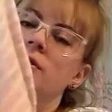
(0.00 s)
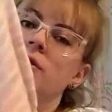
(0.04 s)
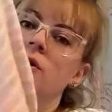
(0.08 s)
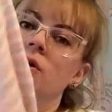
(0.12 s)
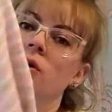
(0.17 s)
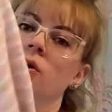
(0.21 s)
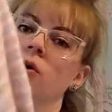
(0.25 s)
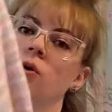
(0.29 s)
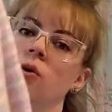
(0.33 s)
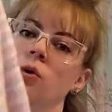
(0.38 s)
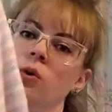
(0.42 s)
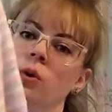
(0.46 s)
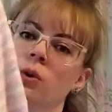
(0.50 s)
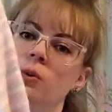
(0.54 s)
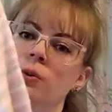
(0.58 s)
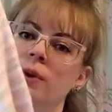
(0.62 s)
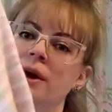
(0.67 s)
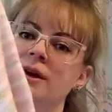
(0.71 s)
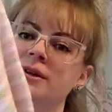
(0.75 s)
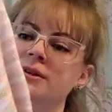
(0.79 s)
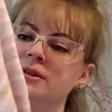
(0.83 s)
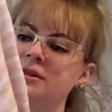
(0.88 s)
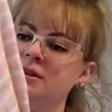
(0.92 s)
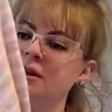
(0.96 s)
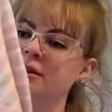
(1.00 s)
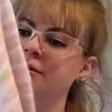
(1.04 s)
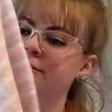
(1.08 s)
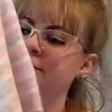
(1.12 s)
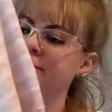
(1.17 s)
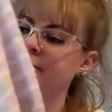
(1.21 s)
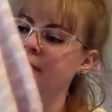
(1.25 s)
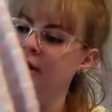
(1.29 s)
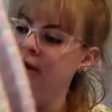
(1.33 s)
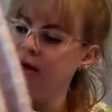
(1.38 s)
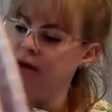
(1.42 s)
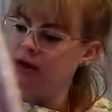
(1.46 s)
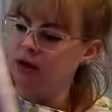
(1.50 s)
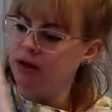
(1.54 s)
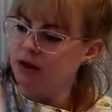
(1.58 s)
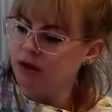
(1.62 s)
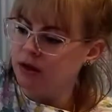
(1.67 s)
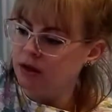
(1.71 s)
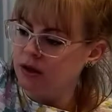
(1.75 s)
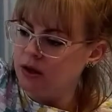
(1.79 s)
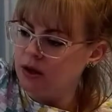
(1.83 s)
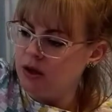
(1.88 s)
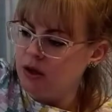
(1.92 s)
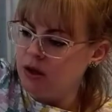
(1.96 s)
the whole rest of the
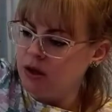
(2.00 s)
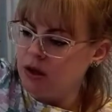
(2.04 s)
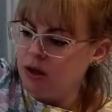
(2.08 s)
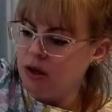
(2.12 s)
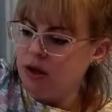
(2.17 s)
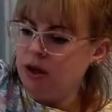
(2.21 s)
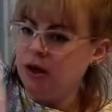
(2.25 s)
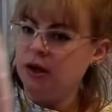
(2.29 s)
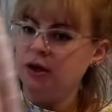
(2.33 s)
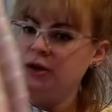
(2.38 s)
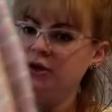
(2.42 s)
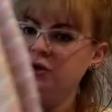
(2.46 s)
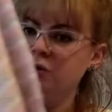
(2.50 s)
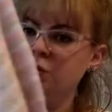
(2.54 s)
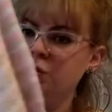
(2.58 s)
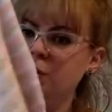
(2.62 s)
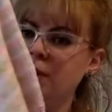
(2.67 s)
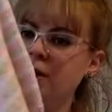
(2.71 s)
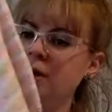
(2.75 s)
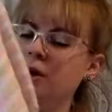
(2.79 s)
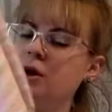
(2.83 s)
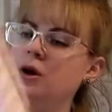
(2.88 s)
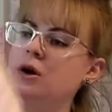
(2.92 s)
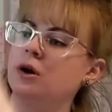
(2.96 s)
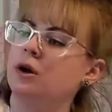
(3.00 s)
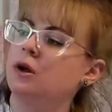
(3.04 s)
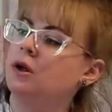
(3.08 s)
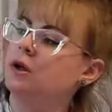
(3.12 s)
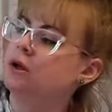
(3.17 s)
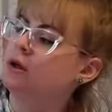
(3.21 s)
sweater.